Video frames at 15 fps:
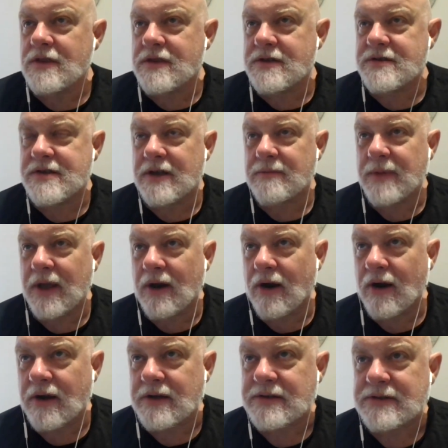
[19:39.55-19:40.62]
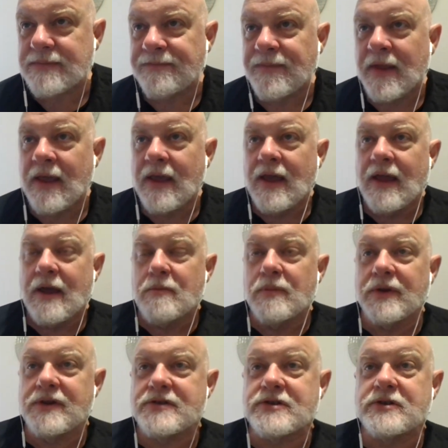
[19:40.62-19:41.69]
to send me ARCs. But this